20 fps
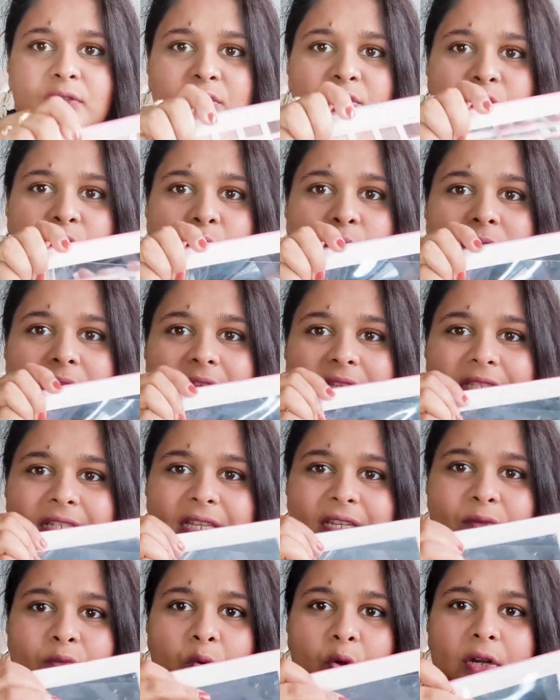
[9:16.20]
So this
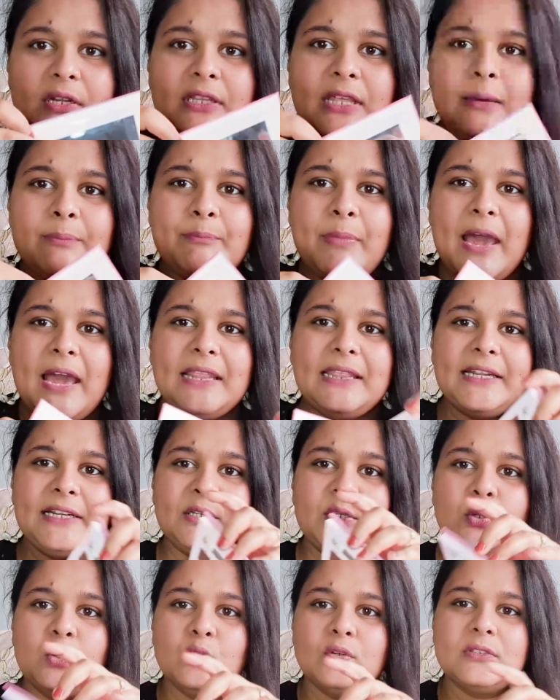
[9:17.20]
is what the
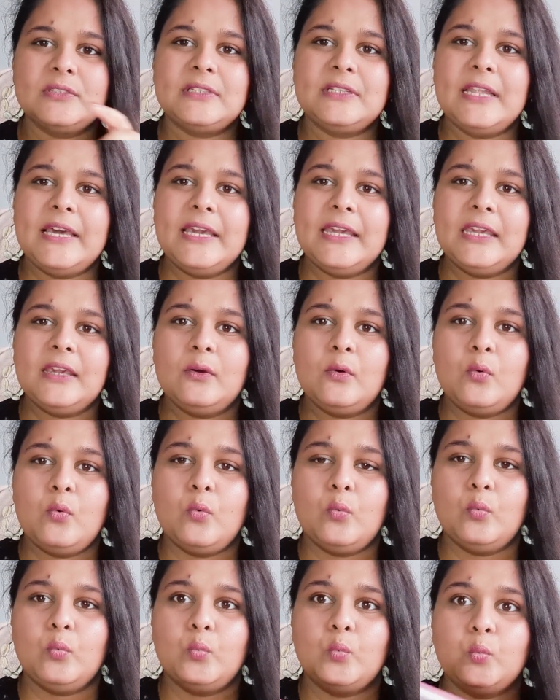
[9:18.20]
palette looks like.
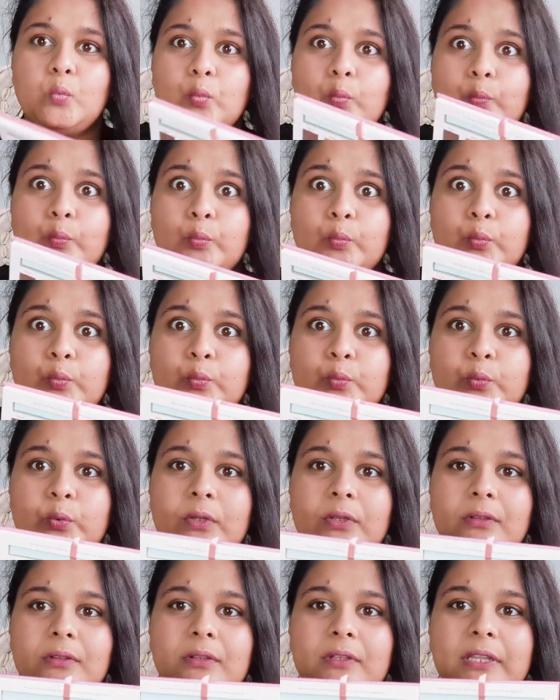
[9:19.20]

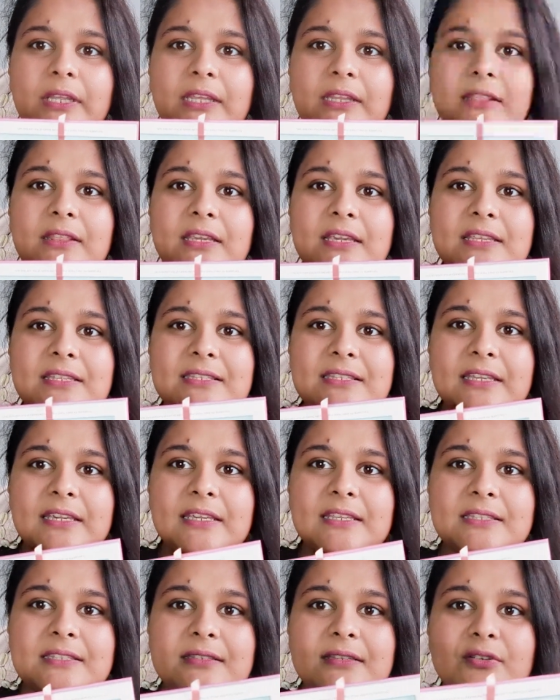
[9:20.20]
Like this
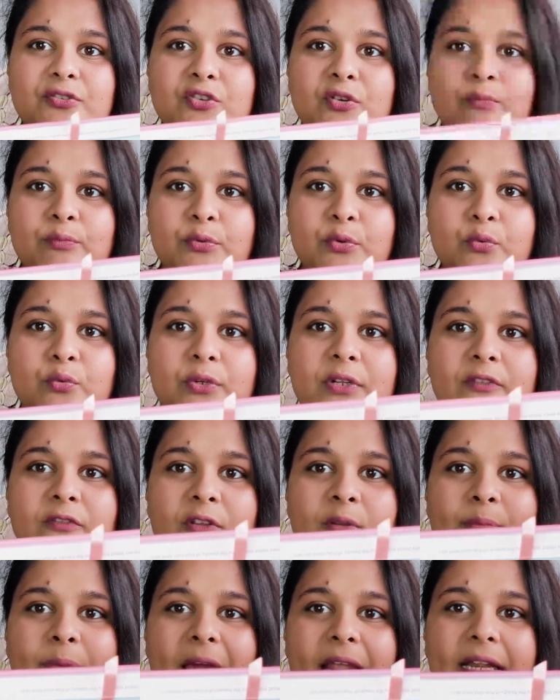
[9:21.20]
is such a
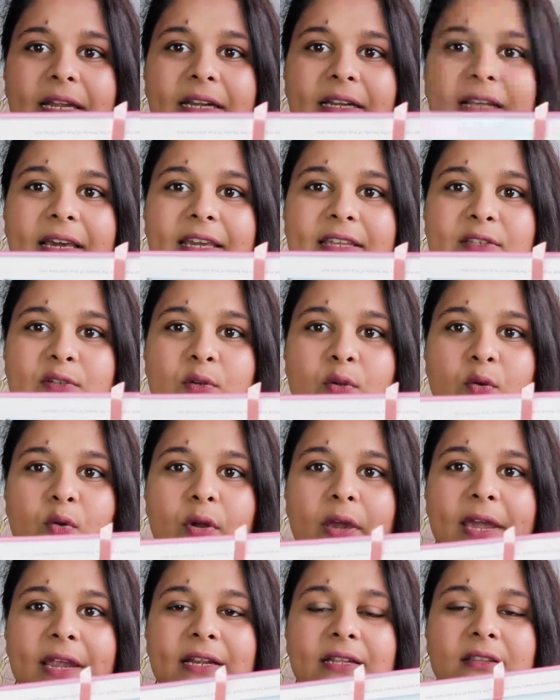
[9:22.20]
beautiful palette, guys.
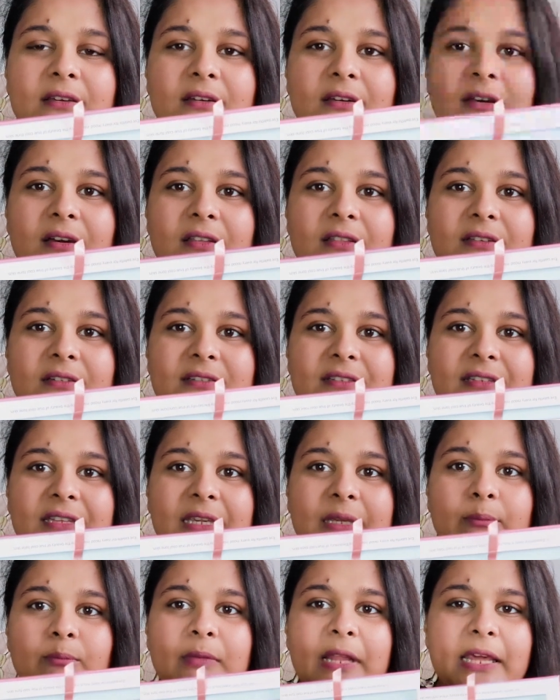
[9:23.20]
Look at the color
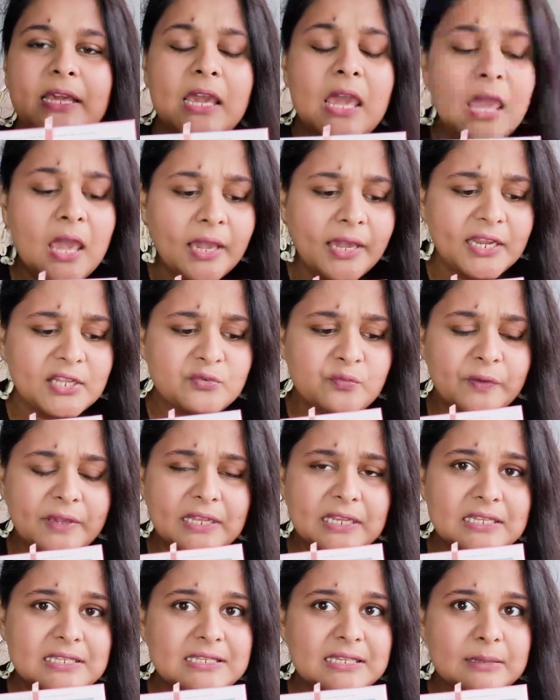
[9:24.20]
scheme. Like it's
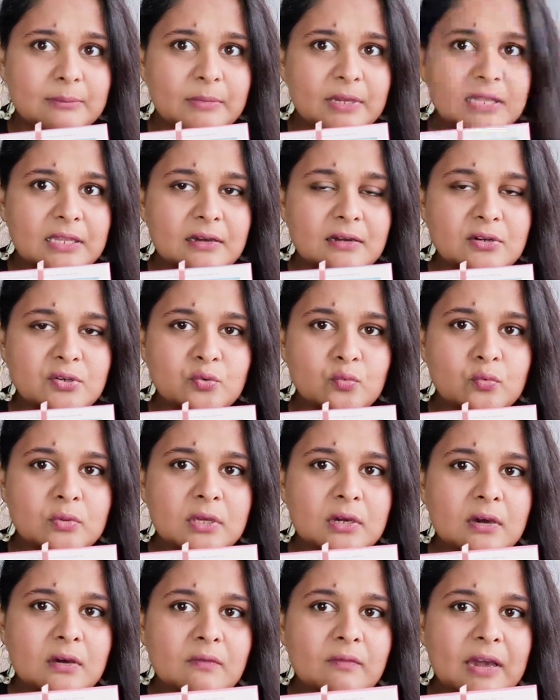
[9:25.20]
very similar to
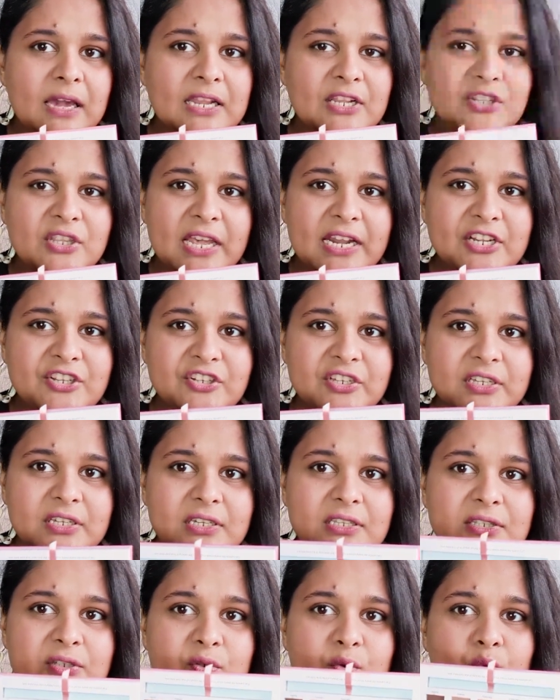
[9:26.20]
the one that she
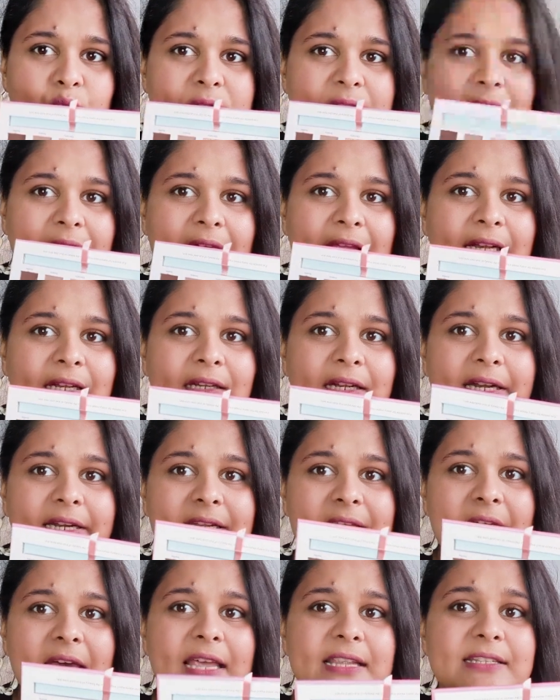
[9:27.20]
is using, and it
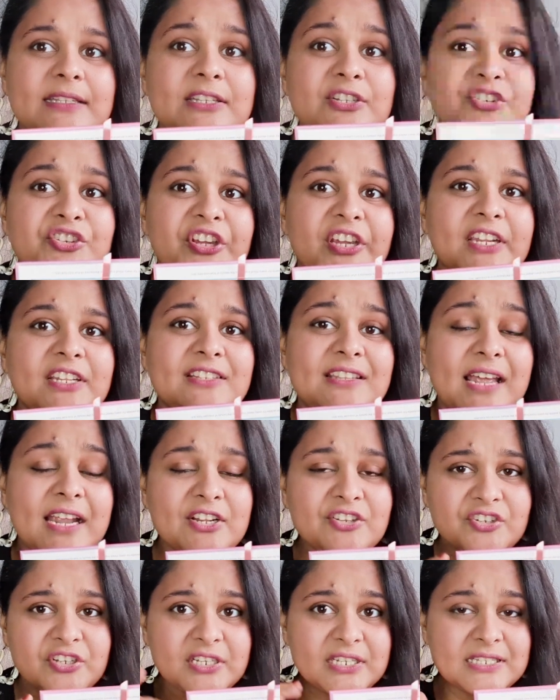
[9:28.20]
has the shades
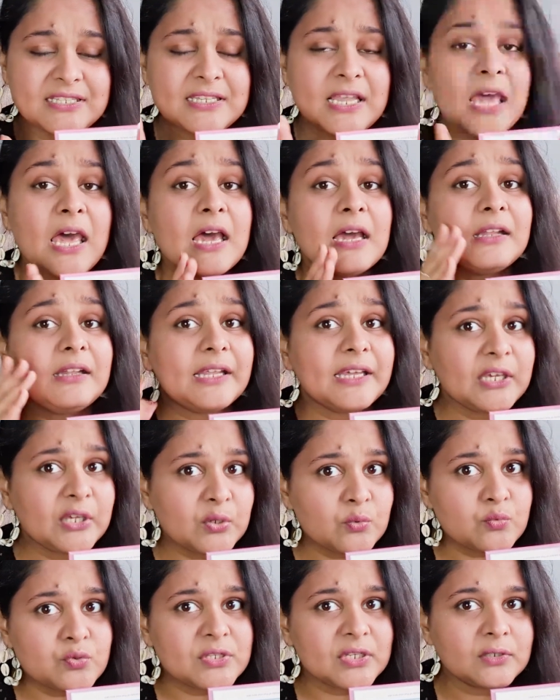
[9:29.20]
that she is like
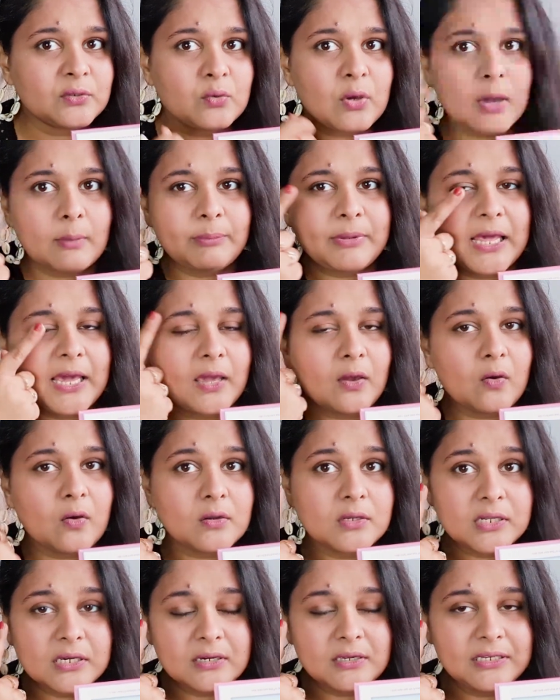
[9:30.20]
using to apply
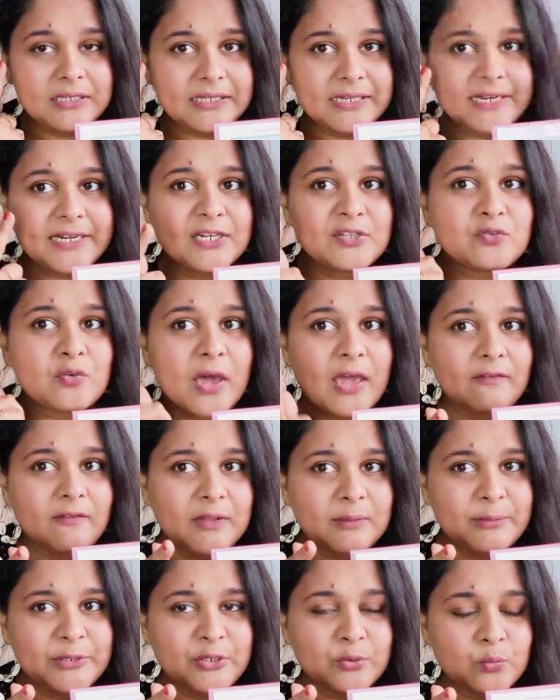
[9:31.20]
on her lid. So I
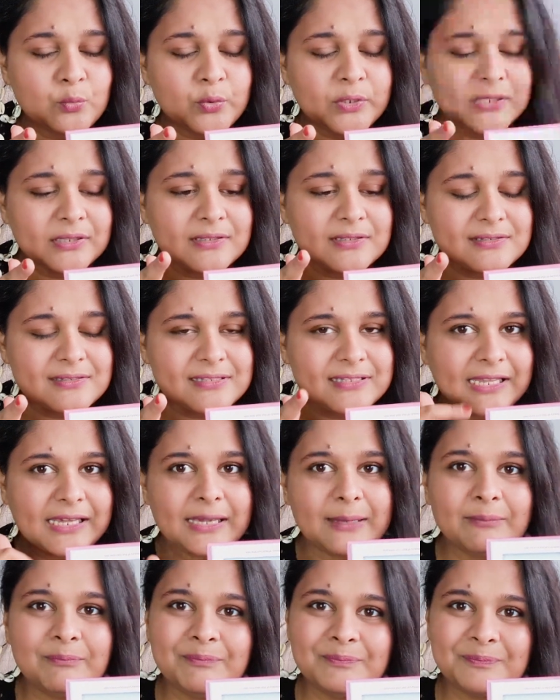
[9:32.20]
will be doing the same.